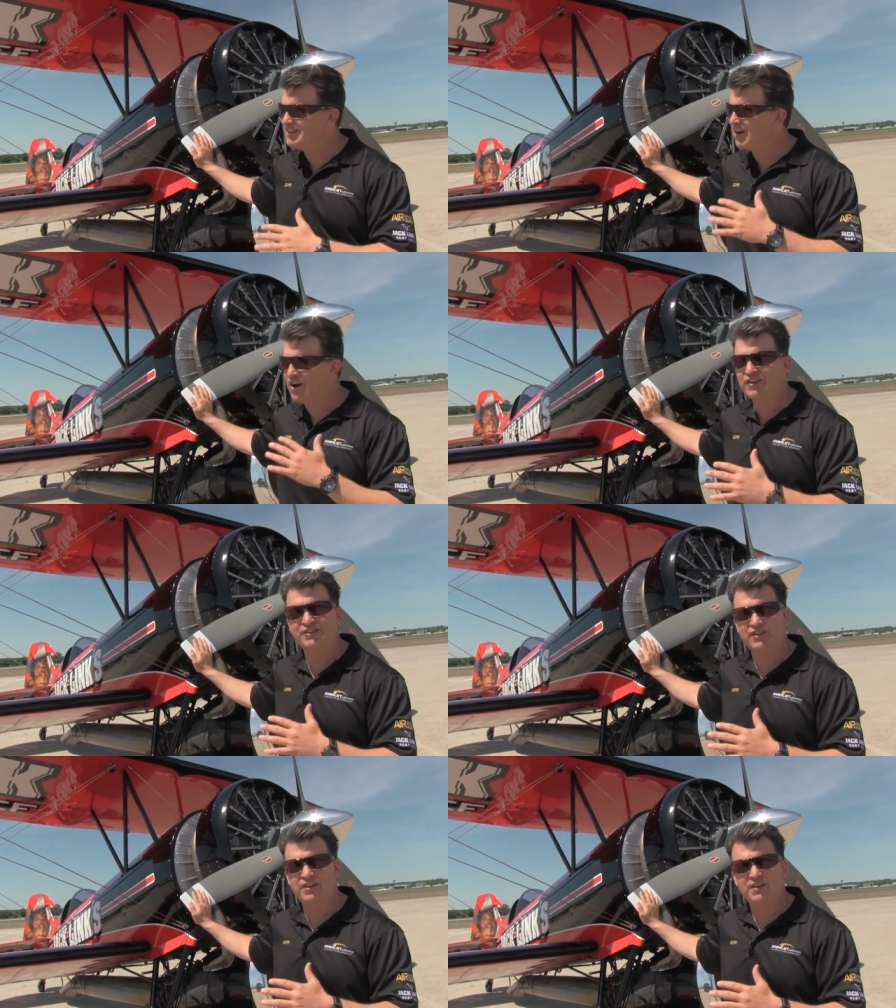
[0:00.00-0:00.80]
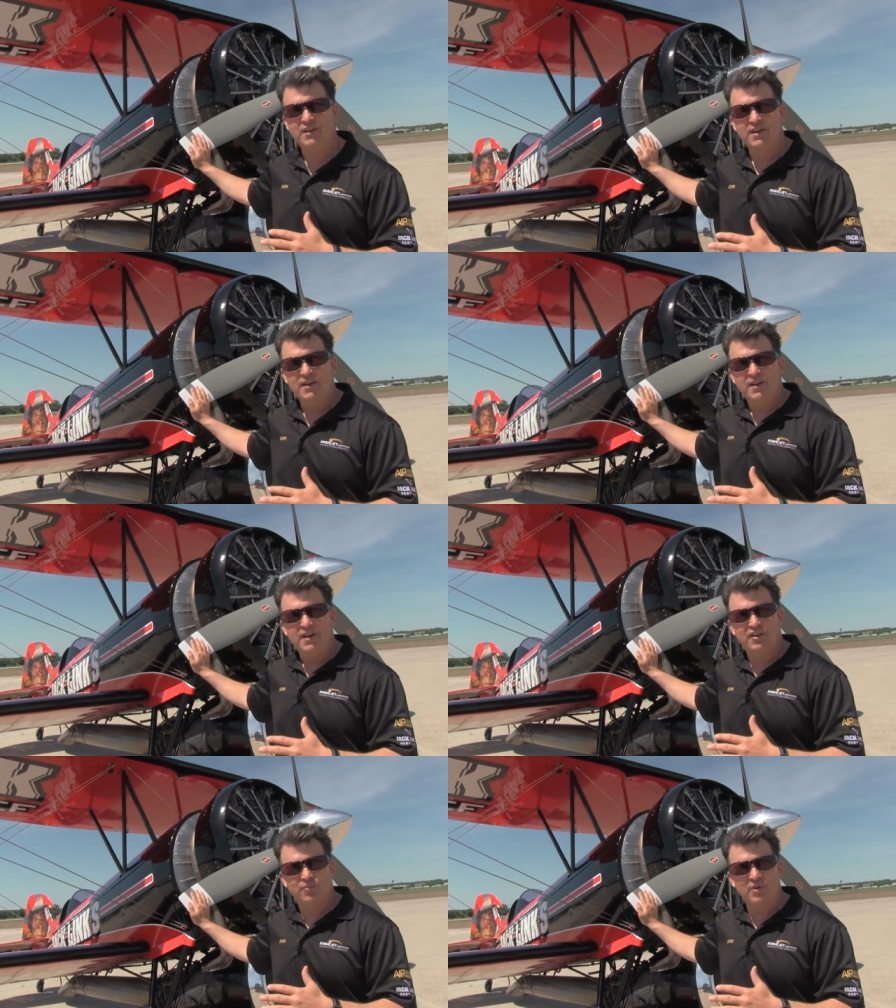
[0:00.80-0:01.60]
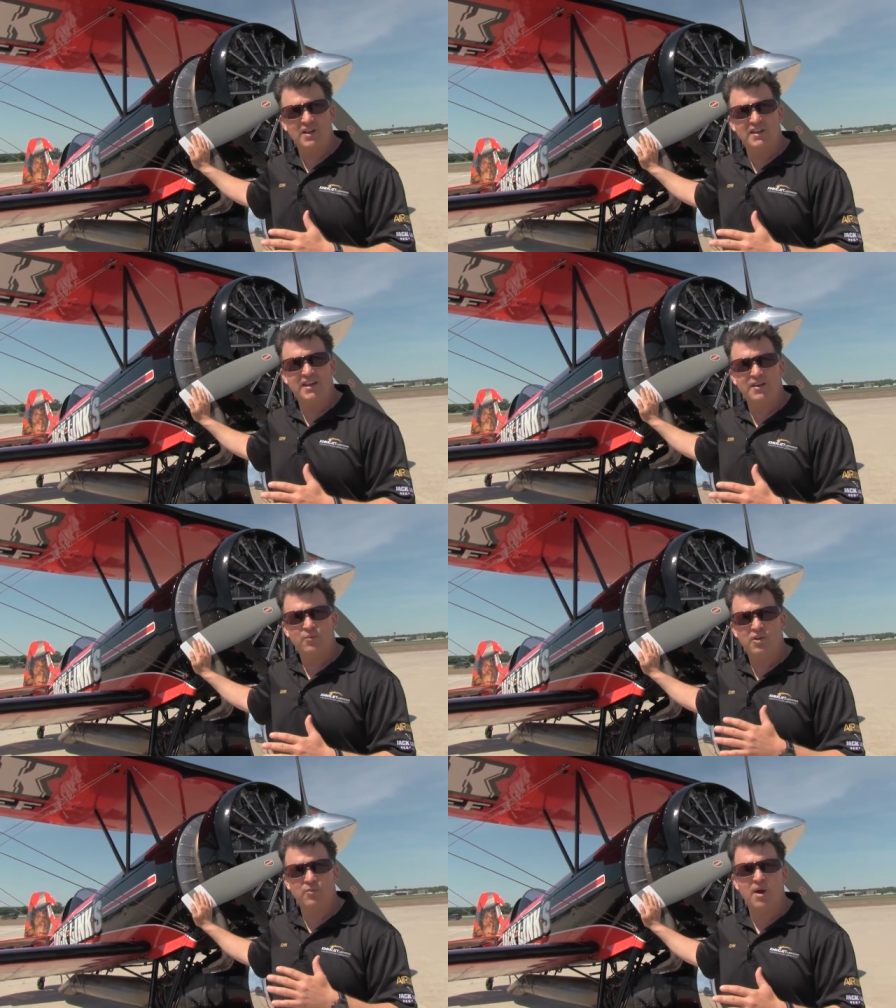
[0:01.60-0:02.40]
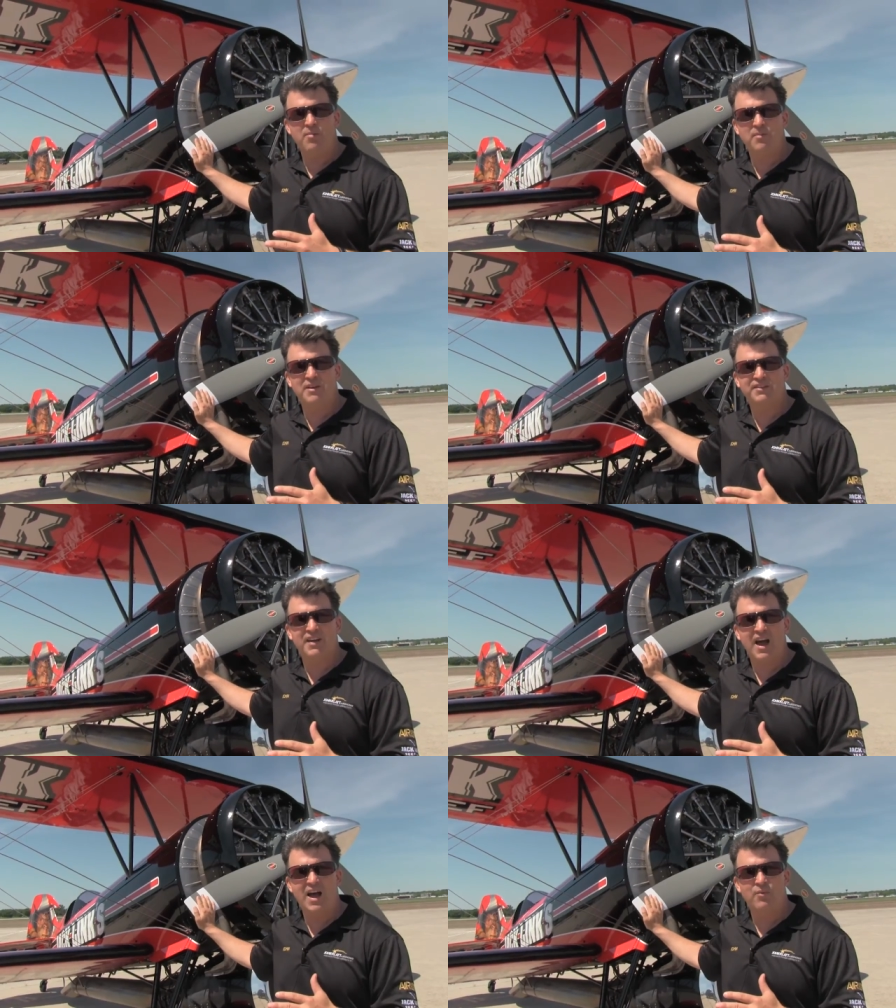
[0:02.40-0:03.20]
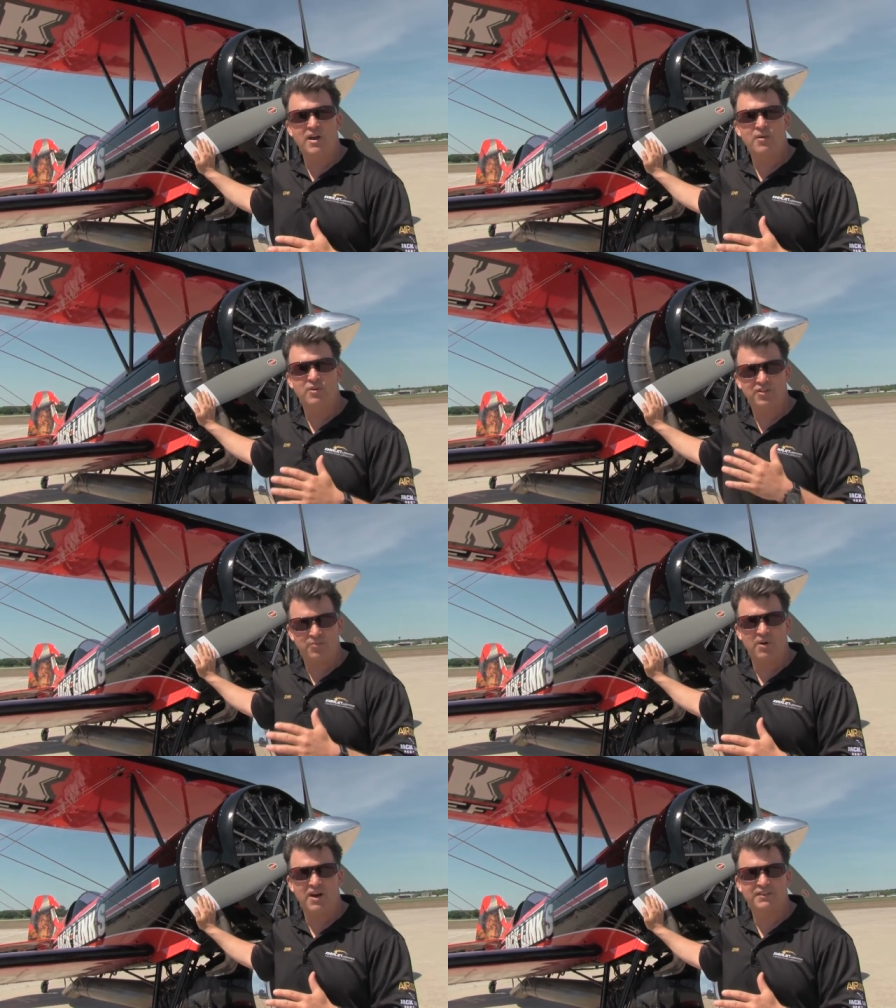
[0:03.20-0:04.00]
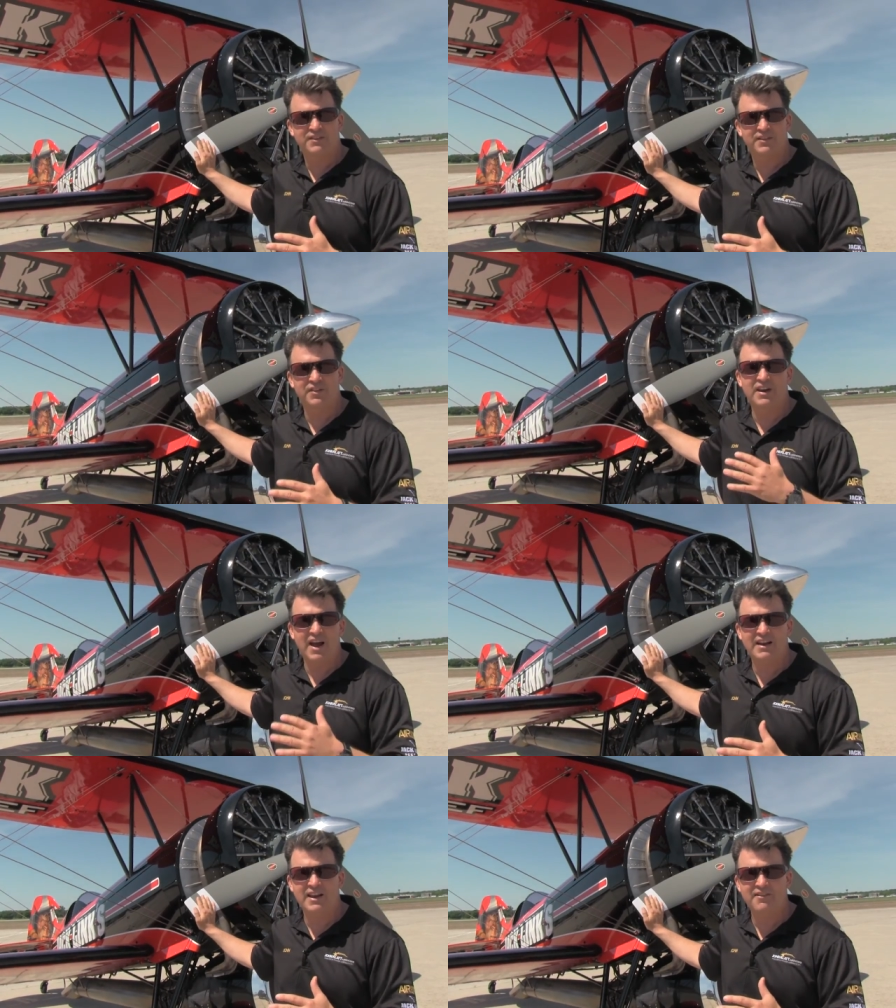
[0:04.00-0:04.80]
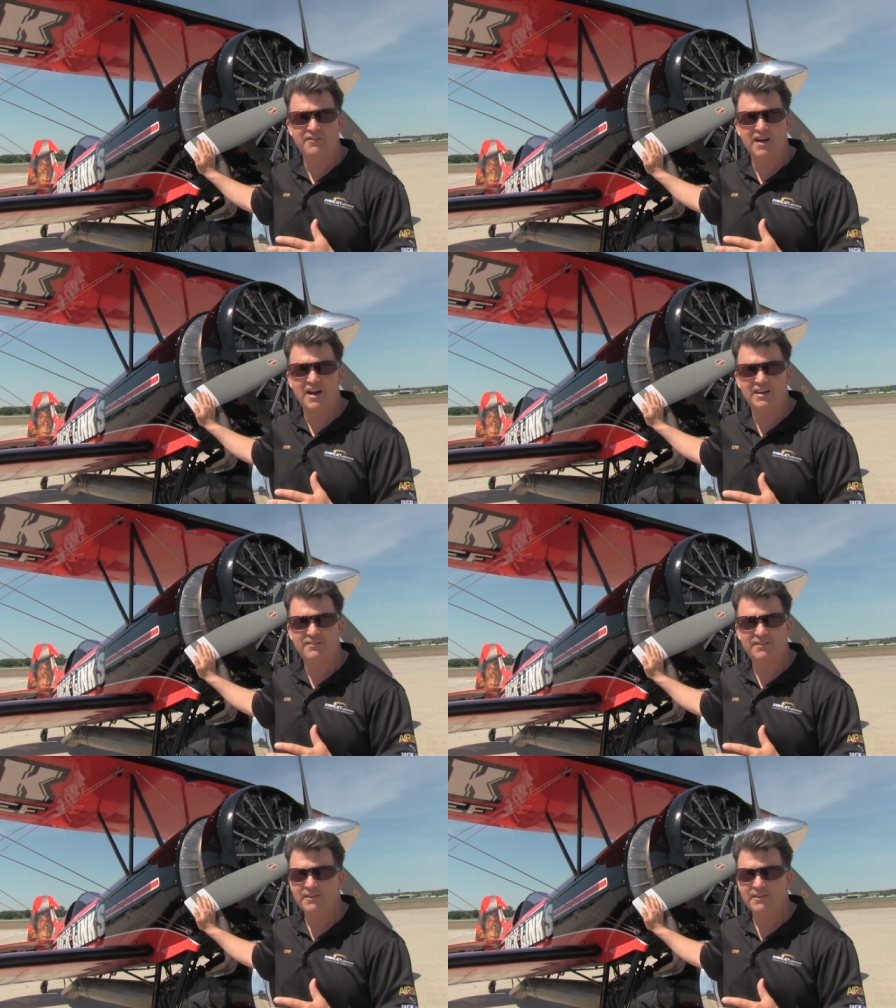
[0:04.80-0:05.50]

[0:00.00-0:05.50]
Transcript: And the Hartzell is really where the rubber meets the highway with thrust of the 985.